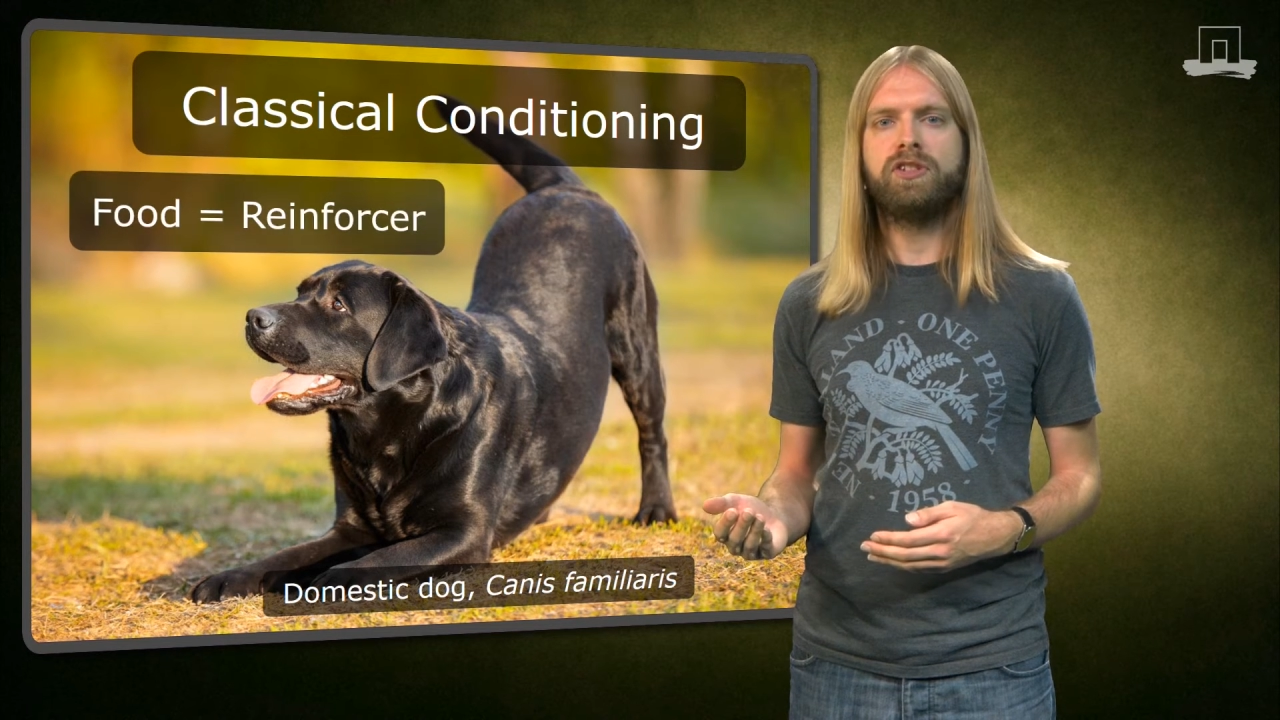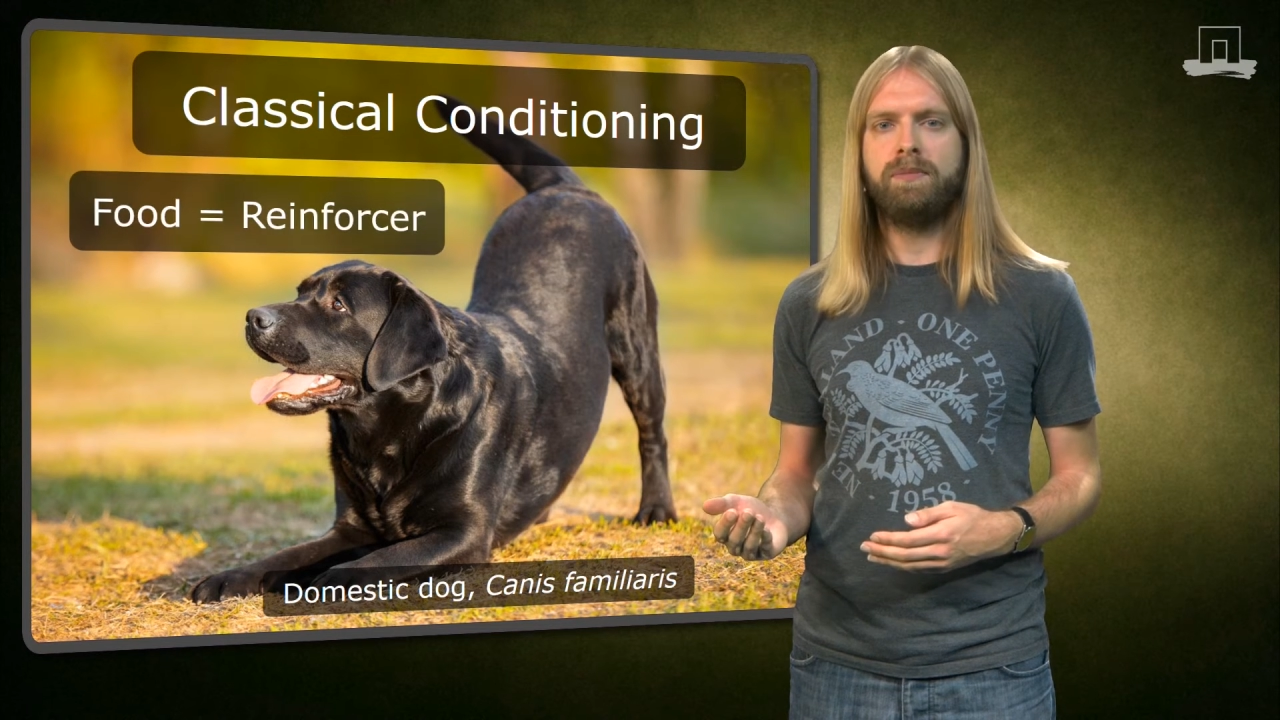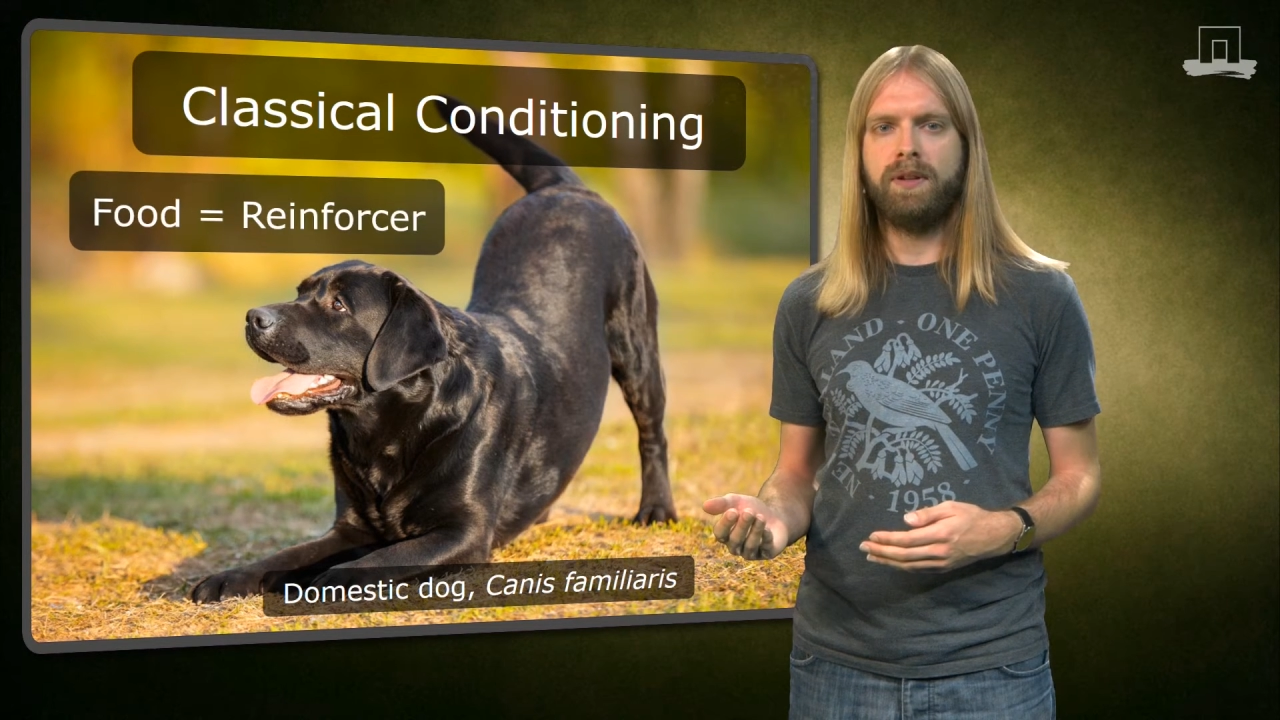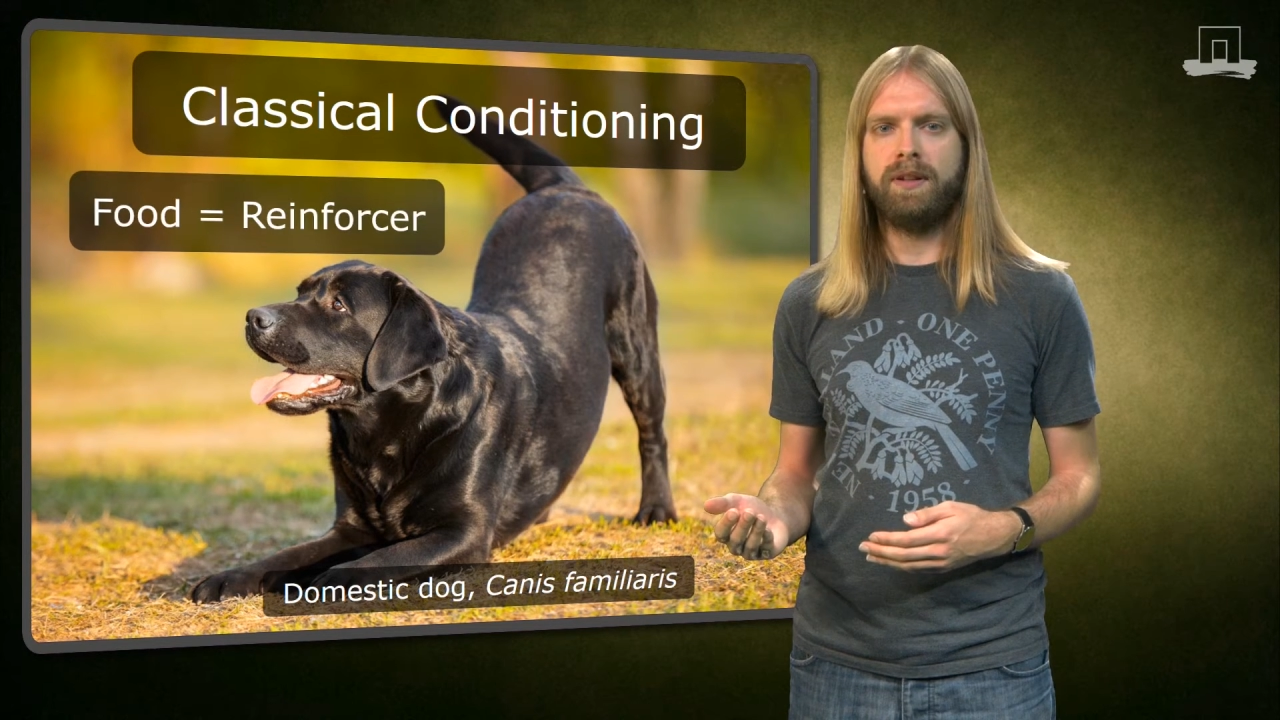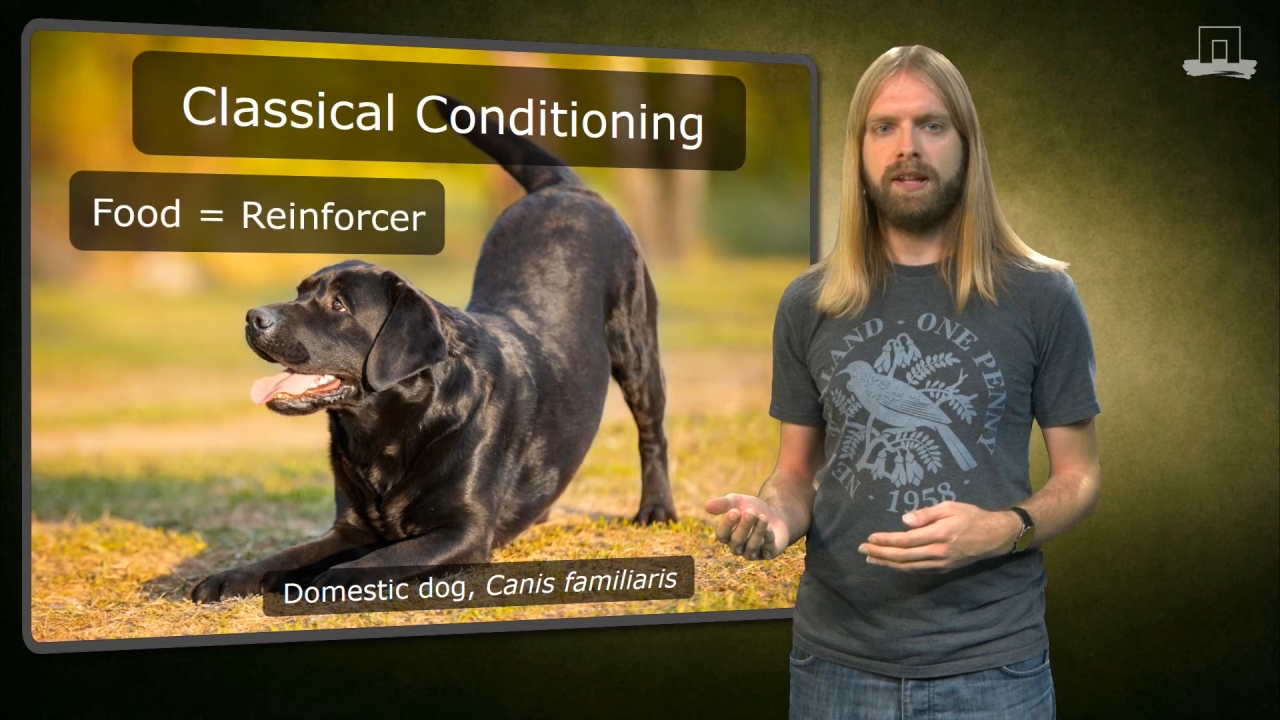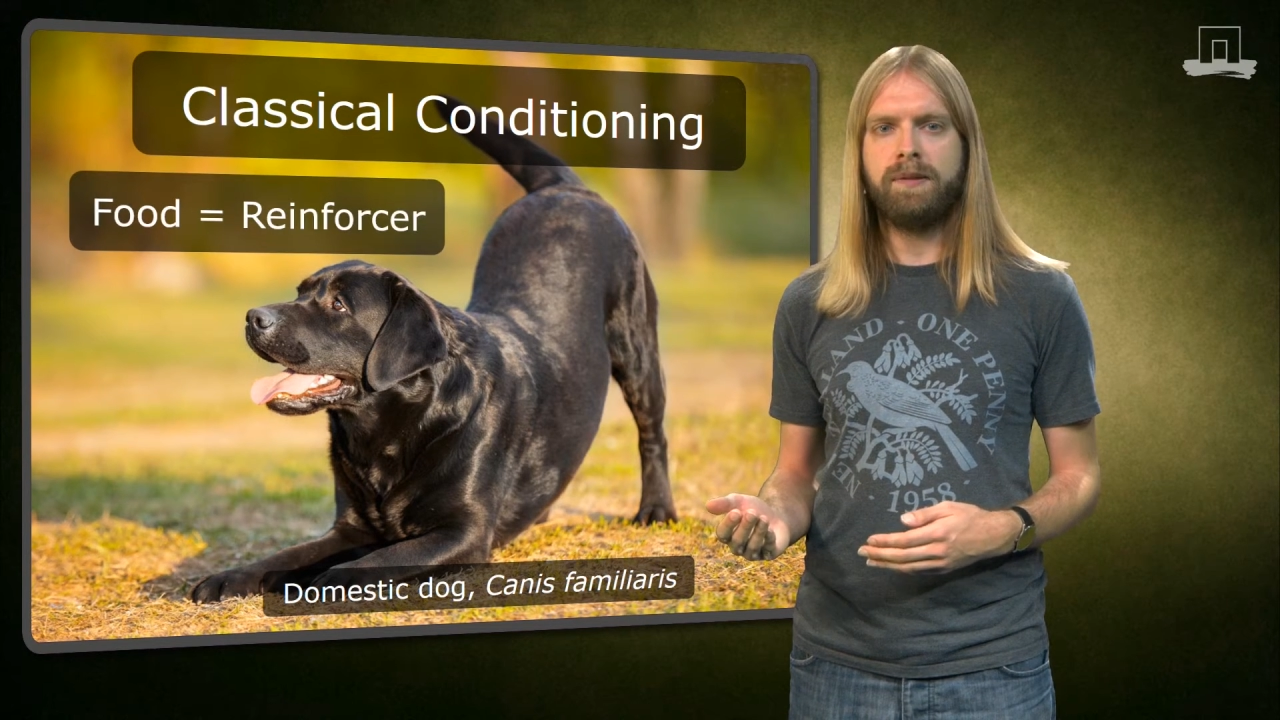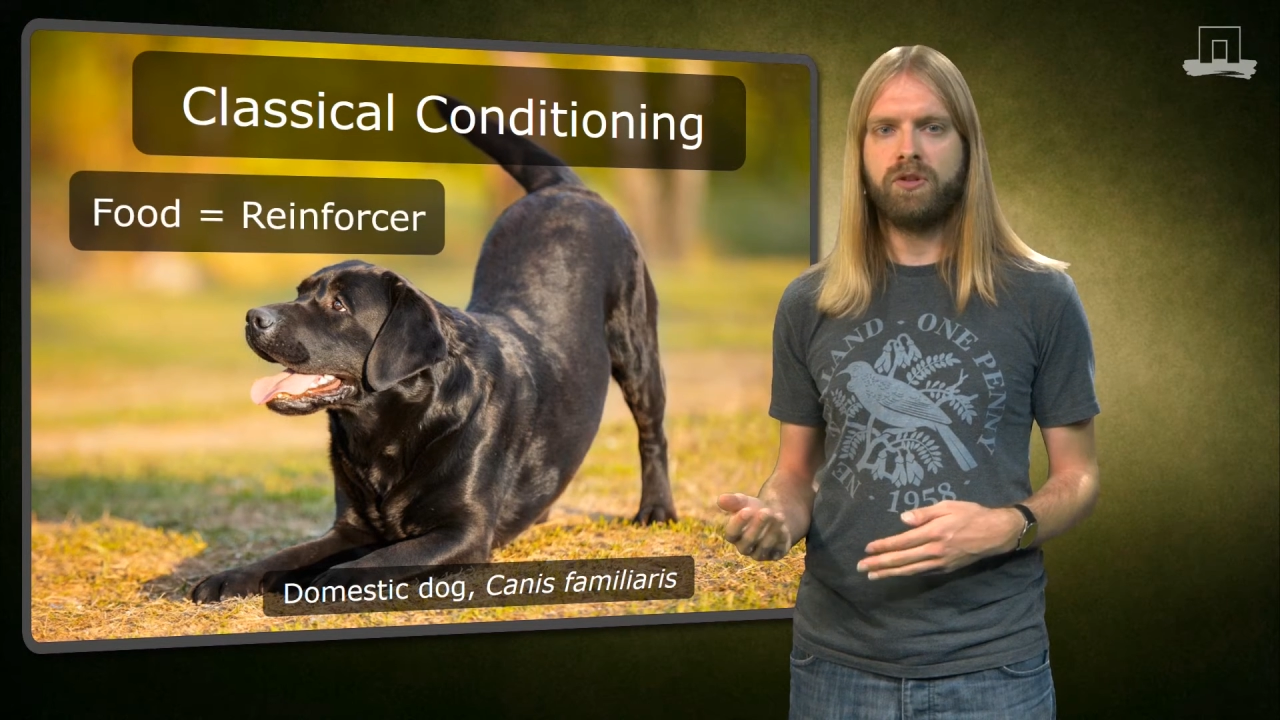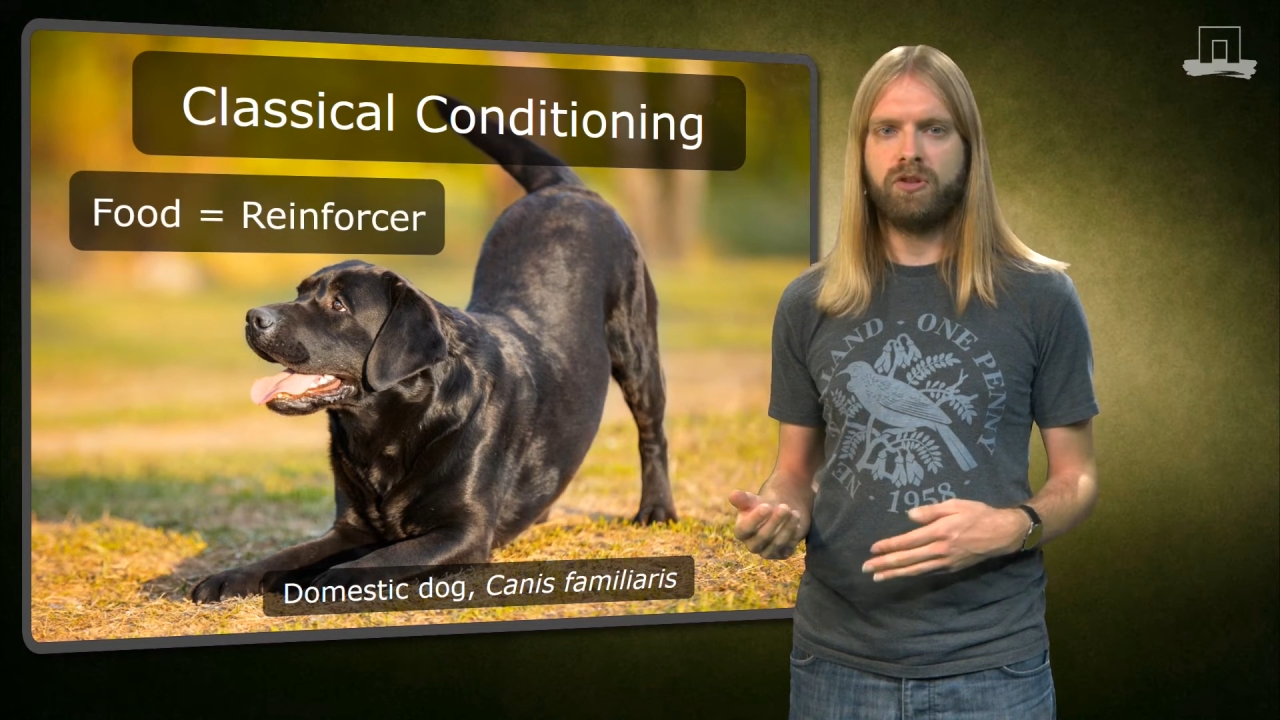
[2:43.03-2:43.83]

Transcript: stimuli,